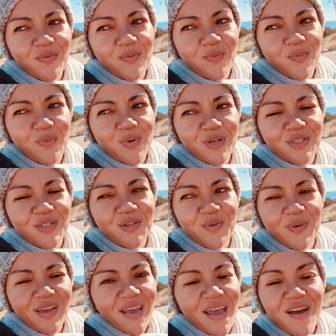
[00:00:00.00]
we're
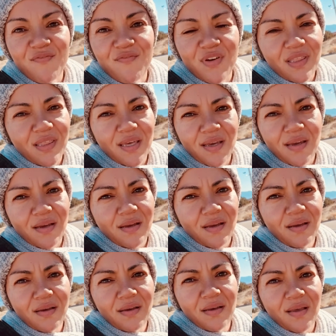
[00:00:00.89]
doing everything
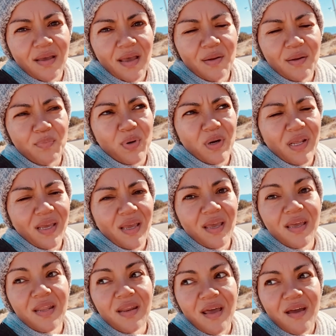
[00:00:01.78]
and putting
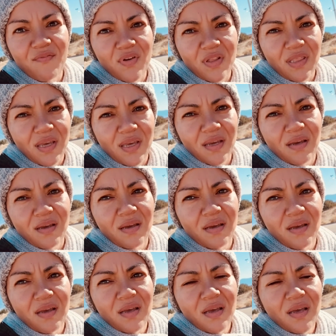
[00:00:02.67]
in everything
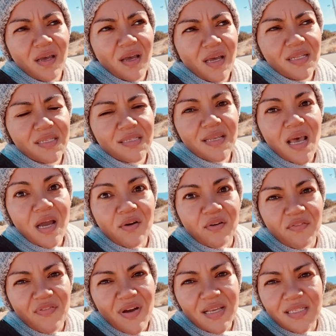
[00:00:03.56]
and
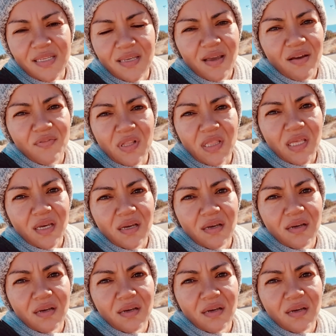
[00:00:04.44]
sacrificing everything.